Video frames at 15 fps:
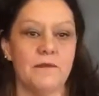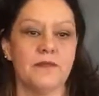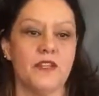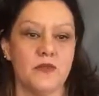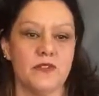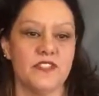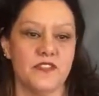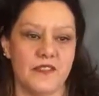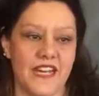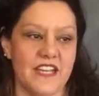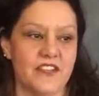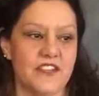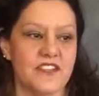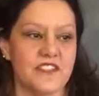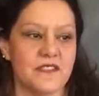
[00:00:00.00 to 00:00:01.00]
Those
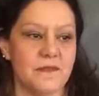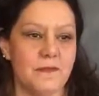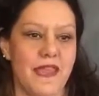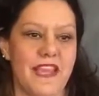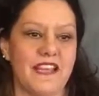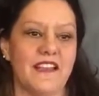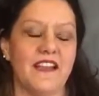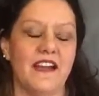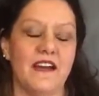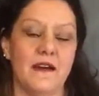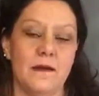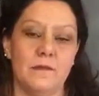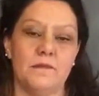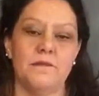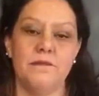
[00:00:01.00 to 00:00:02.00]
donations make
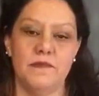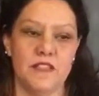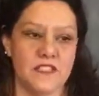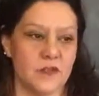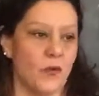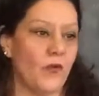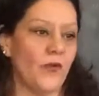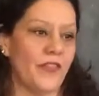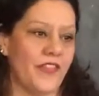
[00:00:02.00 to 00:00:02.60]
this whole